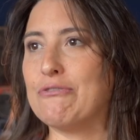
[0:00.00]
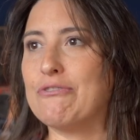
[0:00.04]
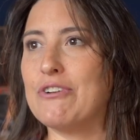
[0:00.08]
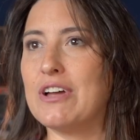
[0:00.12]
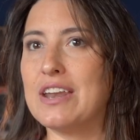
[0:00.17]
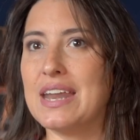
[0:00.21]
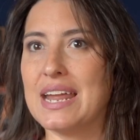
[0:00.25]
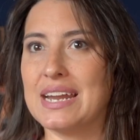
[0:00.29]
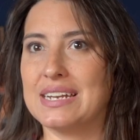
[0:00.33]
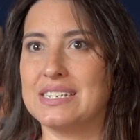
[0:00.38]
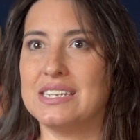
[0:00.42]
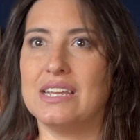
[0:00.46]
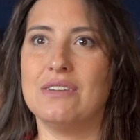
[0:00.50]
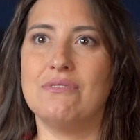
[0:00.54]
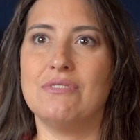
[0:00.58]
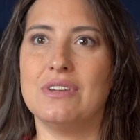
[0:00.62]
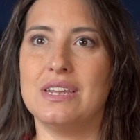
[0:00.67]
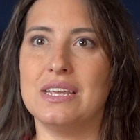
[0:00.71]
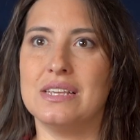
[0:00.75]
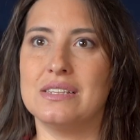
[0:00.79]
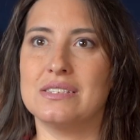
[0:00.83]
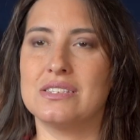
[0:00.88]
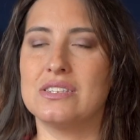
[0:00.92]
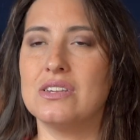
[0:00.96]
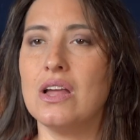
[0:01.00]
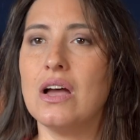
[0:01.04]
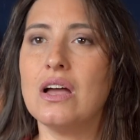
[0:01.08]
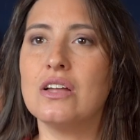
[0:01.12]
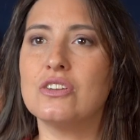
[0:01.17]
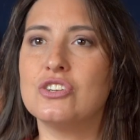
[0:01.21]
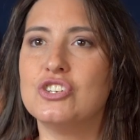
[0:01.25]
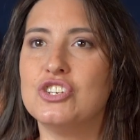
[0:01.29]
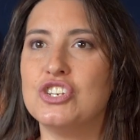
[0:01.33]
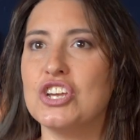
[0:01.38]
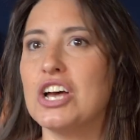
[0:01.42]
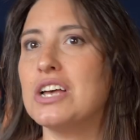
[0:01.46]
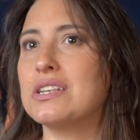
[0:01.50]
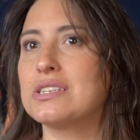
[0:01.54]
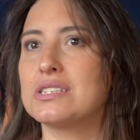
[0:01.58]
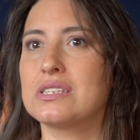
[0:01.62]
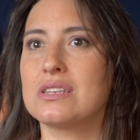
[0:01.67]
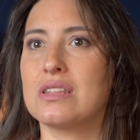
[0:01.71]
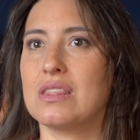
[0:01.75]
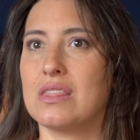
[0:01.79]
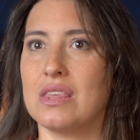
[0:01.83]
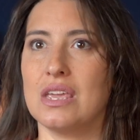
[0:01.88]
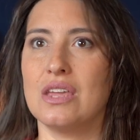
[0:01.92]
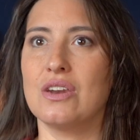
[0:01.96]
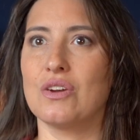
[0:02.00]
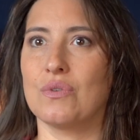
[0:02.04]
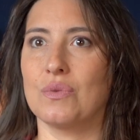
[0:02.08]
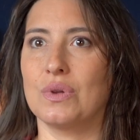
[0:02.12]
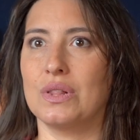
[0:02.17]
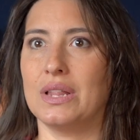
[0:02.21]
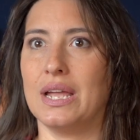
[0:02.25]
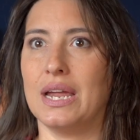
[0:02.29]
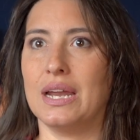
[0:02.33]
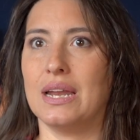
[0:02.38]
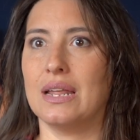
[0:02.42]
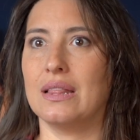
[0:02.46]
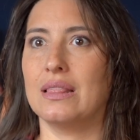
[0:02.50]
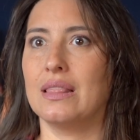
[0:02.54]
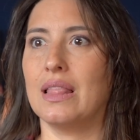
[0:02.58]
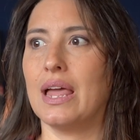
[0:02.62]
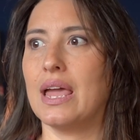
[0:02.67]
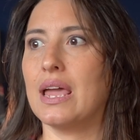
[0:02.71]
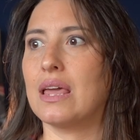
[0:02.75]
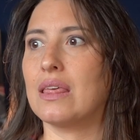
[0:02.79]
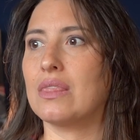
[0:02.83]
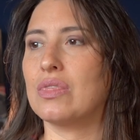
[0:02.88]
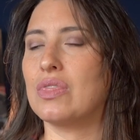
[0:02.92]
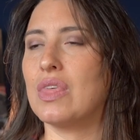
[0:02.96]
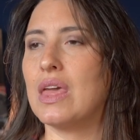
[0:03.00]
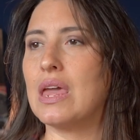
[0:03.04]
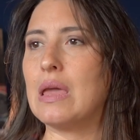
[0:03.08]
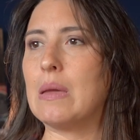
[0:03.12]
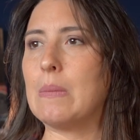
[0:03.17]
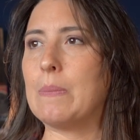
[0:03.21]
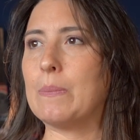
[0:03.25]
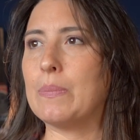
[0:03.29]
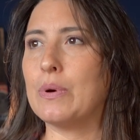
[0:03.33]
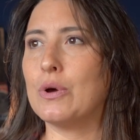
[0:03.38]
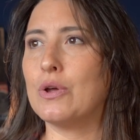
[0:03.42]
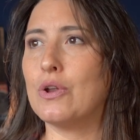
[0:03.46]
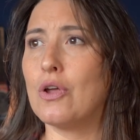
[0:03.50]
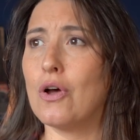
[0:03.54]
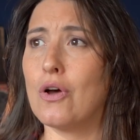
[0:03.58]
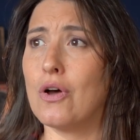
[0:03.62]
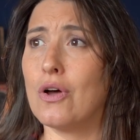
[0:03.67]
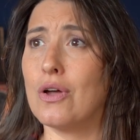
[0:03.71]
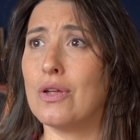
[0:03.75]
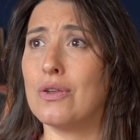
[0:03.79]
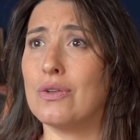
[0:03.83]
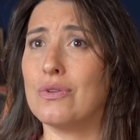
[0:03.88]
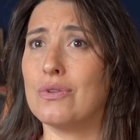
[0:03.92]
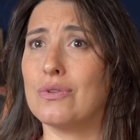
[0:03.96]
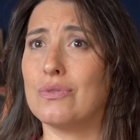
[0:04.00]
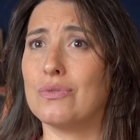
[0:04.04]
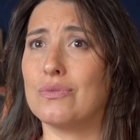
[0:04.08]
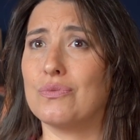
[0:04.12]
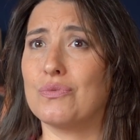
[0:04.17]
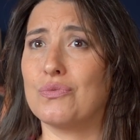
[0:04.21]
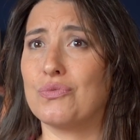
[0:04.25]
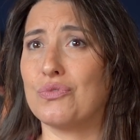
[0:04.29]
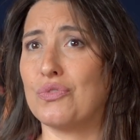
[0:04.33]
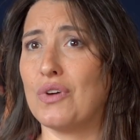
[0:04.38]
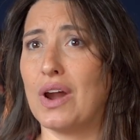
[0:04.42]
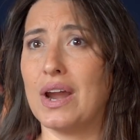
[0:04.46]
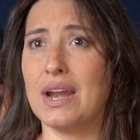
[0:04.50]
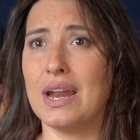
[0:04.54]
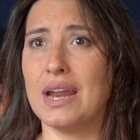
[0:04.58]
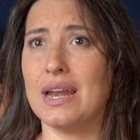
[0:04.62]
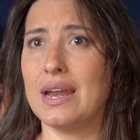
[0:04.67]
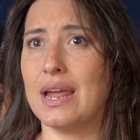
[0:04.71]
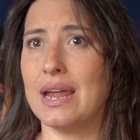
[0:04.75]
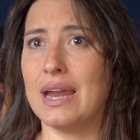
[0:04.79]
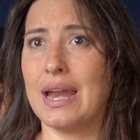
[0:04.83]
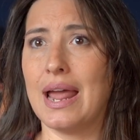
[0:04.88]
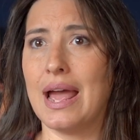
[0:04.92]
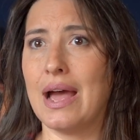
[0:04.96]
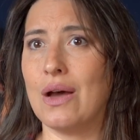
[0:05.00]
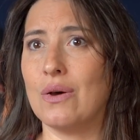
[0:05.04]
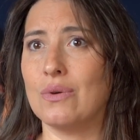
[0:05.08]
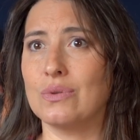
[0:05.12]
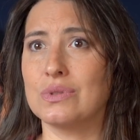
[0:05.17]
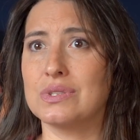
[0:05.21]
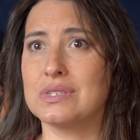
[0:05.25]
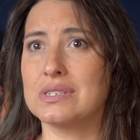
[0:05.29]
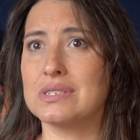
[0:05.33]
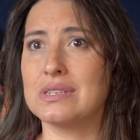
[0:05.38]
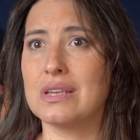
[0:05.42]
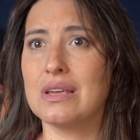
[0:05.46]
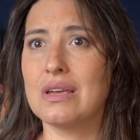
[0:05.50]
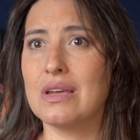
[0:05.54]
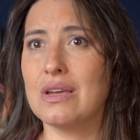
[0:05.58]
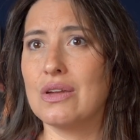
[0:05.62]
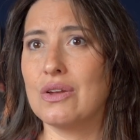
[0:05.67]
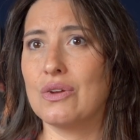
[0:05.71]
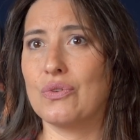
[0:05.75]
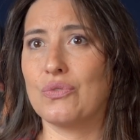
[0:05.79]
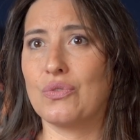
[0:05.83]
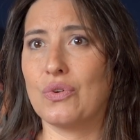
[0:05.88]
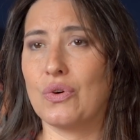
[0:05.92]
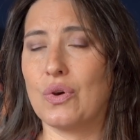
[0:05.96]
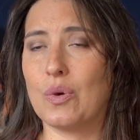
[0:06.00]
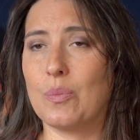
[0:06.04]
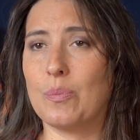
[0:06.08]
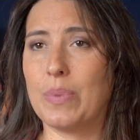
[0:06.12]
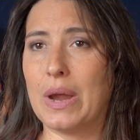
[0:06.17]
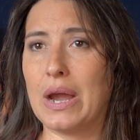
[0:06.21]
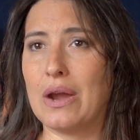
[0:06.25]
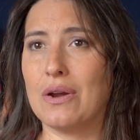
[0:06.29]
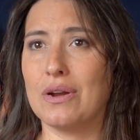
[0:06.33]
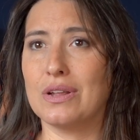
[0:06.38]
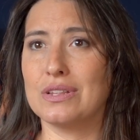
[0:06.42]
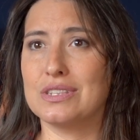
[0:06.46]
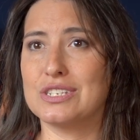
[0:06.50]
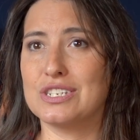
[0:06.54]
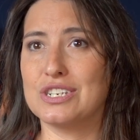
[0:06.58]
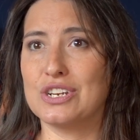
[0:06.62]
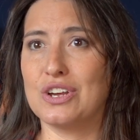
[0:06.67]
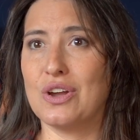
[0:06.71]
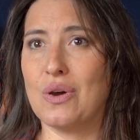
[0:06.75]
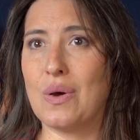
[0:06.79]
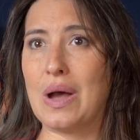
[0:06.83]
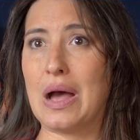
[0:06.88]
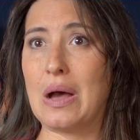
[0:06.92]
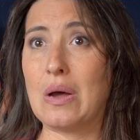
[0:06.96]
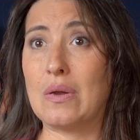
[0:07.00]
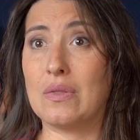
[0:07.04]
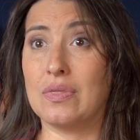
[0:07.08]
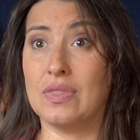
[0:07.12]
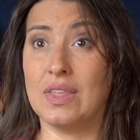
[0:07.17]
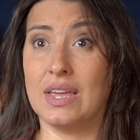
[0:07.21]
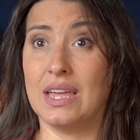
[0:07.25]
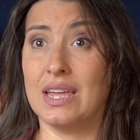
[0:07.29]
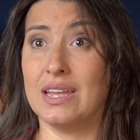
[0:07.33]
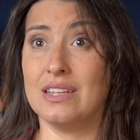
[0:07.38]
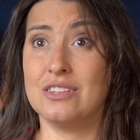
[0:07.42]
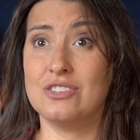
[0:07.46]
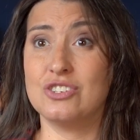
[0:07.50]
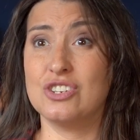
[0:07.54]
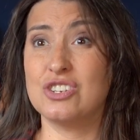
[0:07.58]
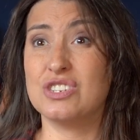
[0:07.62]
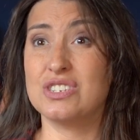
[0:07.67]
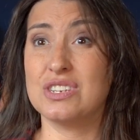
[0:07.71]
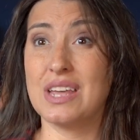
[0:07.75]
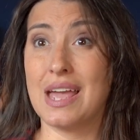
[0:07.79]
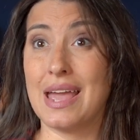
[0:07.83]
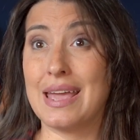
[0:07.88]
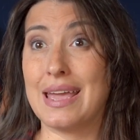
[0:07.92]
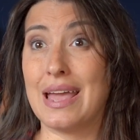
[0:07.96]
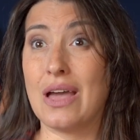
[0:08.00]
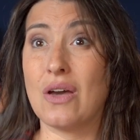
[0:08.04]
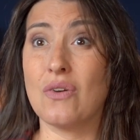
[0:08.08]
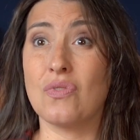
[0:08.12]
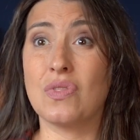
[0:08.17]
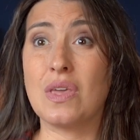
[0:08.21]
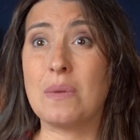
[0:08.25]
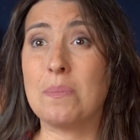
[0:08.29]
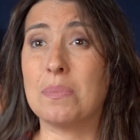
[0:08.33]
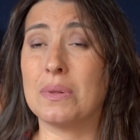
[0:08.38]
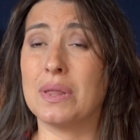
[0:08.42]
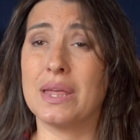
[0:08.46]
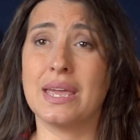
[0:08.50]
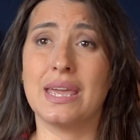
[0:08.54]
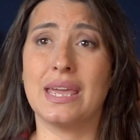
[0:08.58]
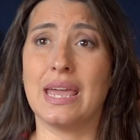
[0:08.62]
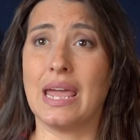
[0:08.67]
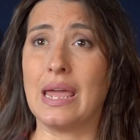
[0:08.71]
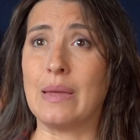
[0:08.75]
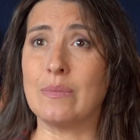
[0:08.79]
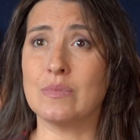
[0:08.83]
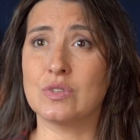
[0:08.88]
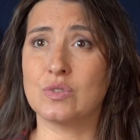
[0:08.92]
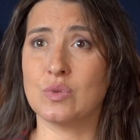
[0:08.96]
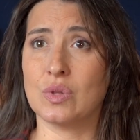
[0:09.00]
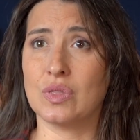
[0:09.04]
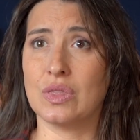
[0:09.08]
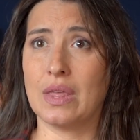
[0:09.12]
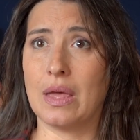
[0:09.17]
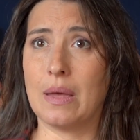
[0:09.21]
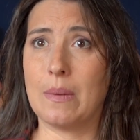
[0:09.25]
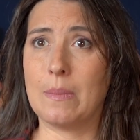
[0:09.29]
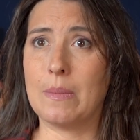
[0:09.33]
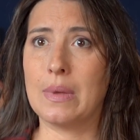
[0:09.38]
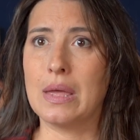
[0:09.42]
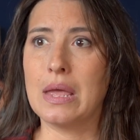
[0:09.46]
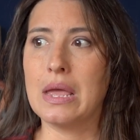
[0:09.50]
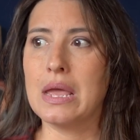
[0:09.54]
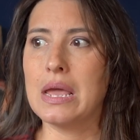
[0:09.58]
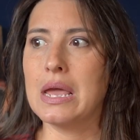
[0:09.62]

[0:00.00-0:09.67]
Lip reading: fun activities, not just theater related. Like, they put on Friday night outs for parents to go out and the kids just to hang out, and they play games with them.